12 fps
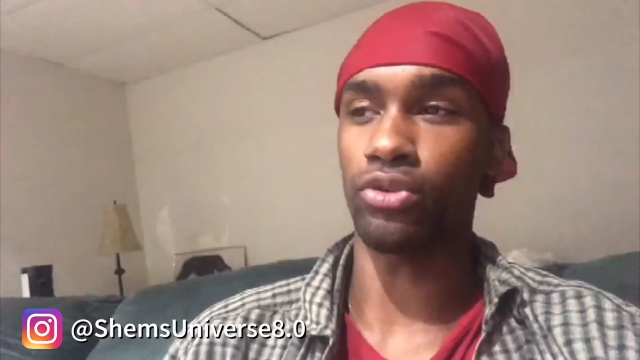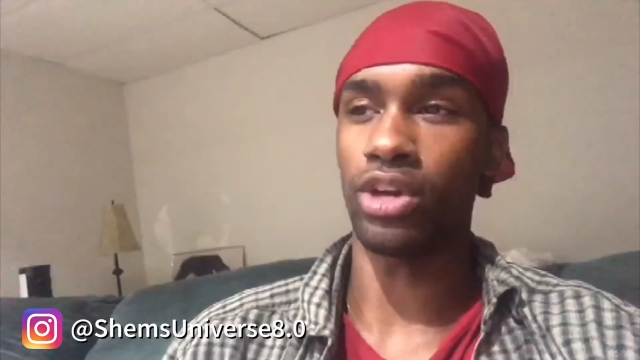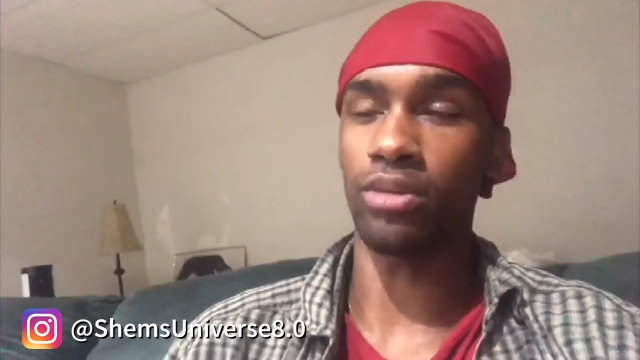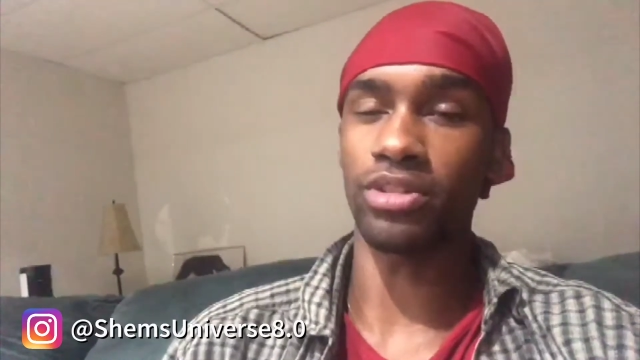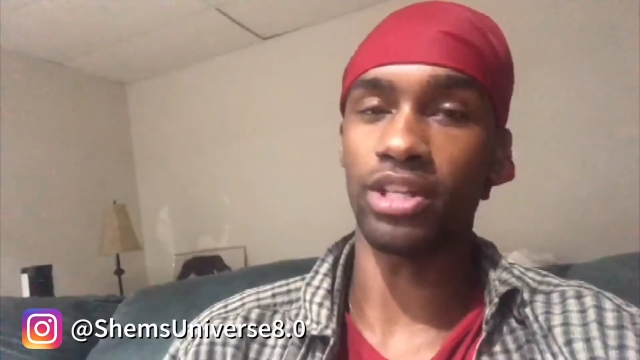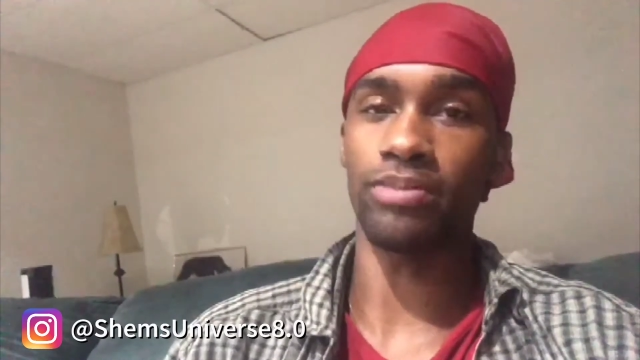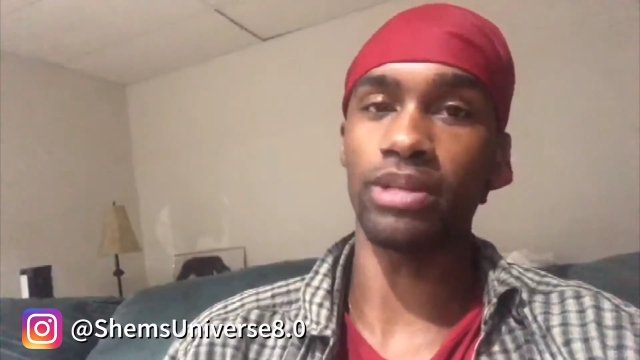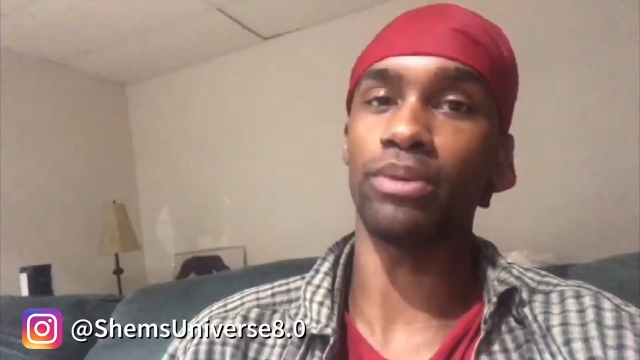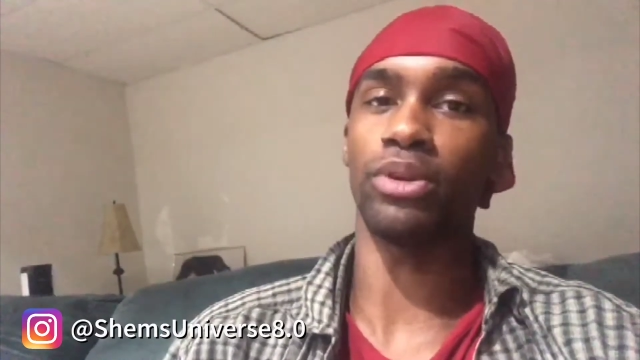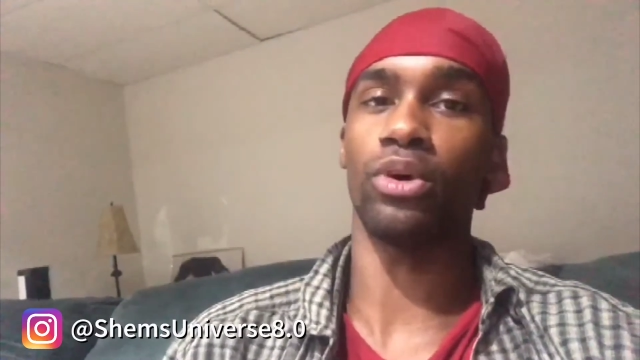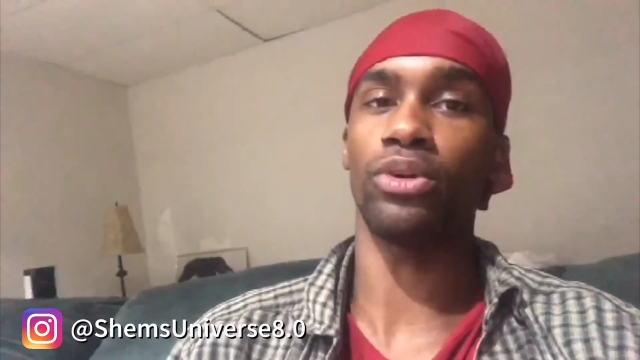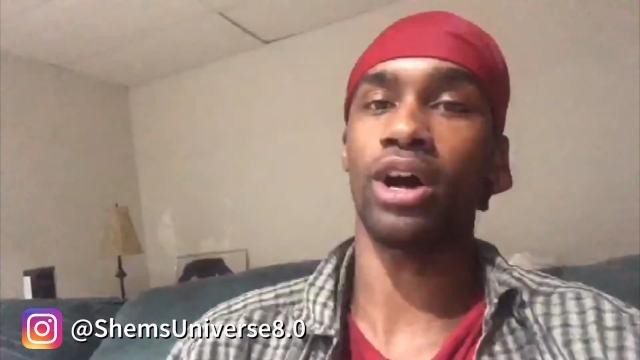realms that people
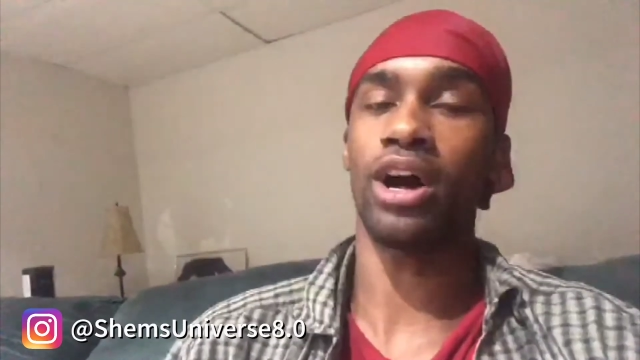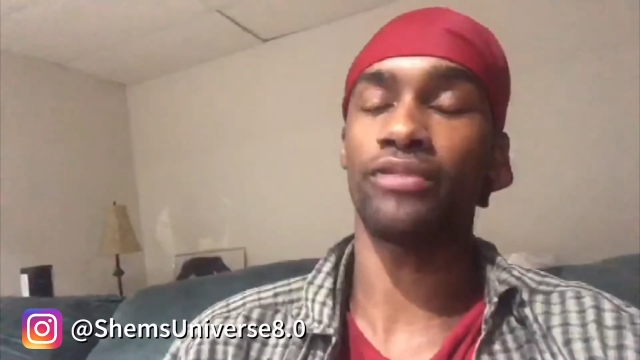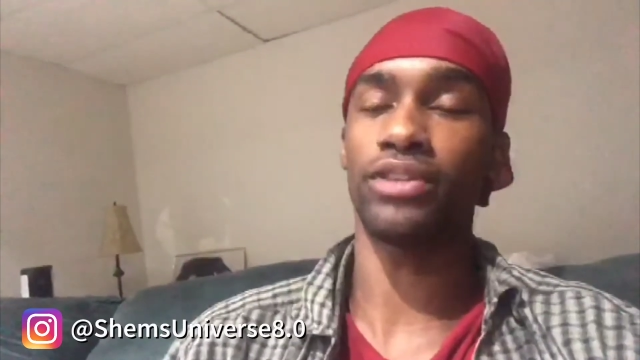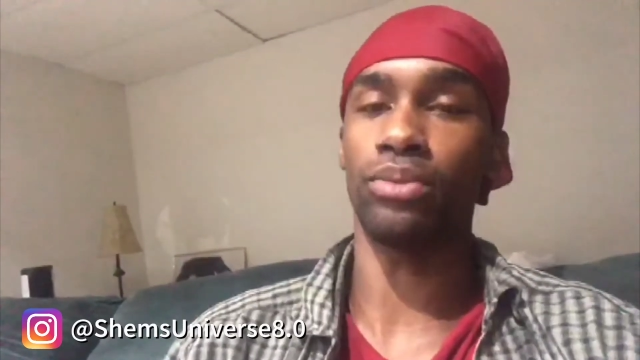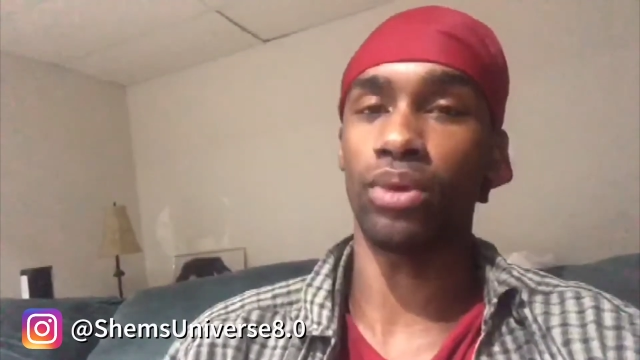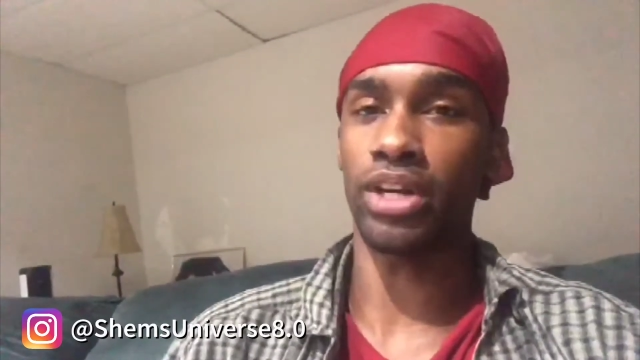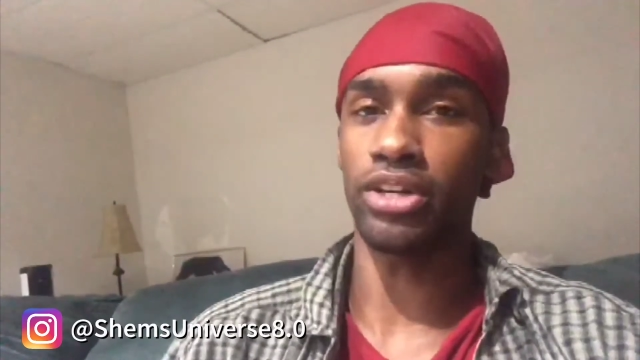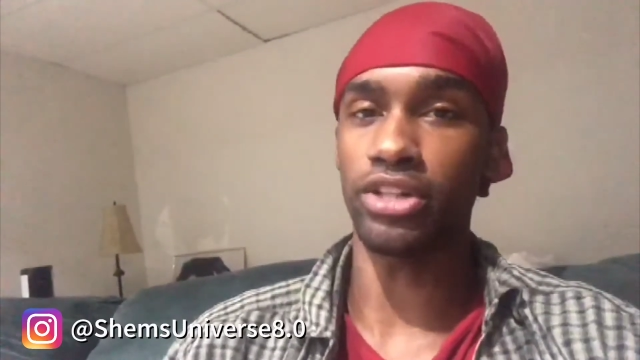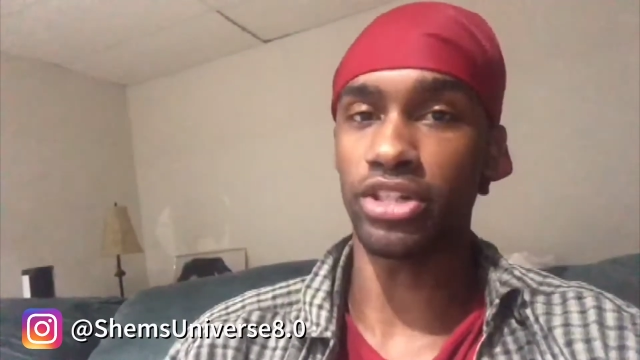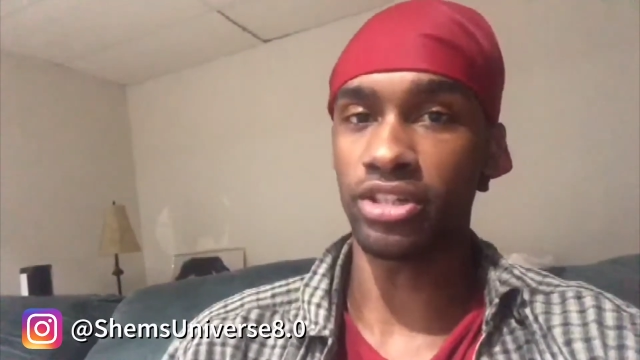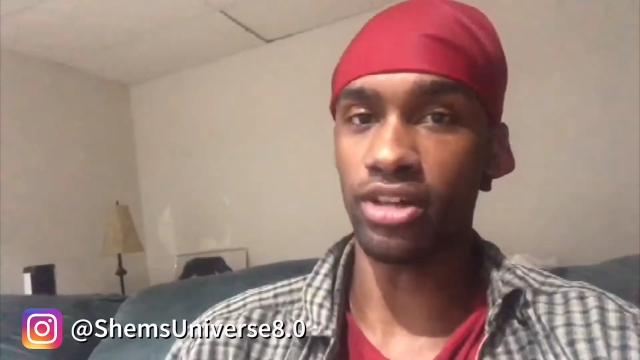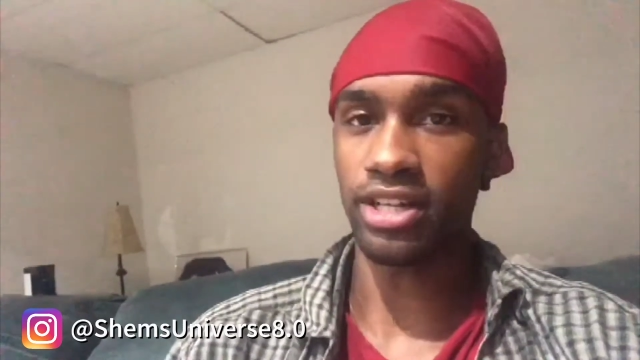don't often want to
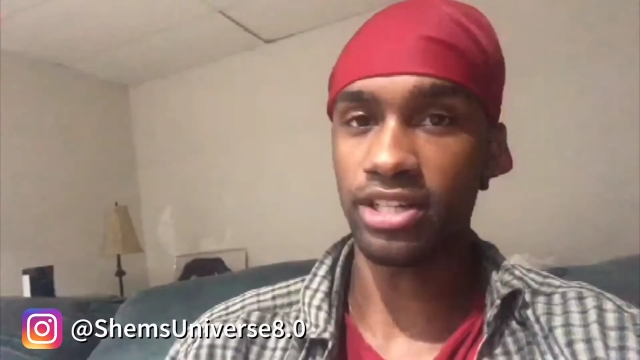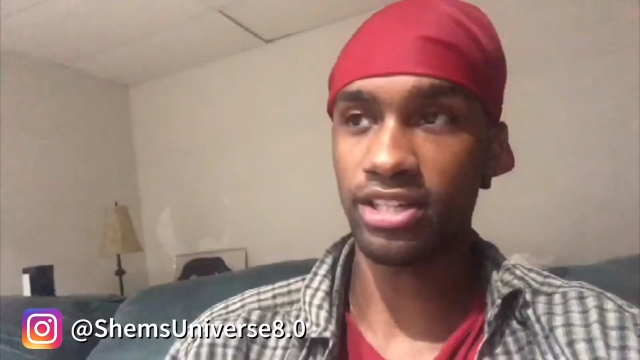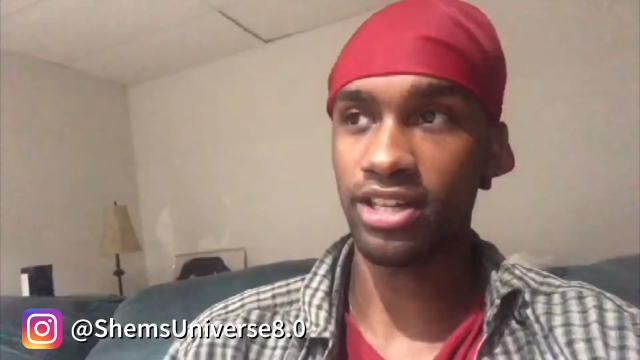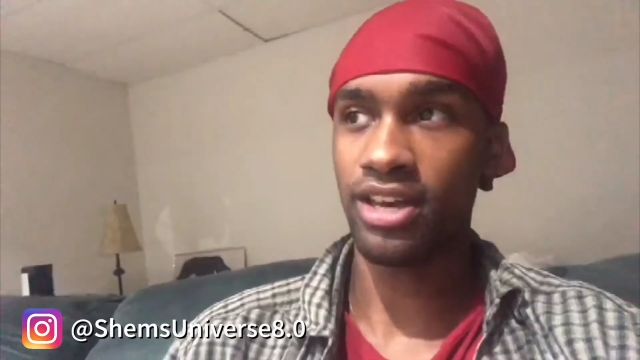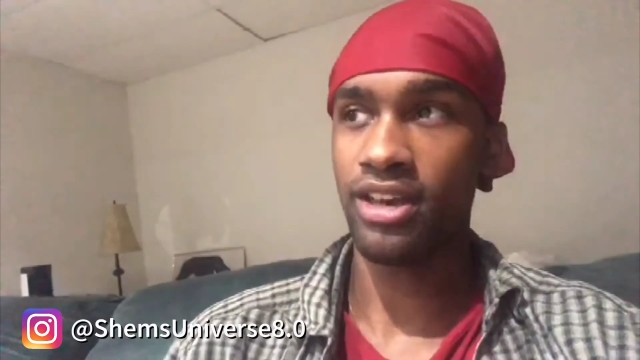discuss,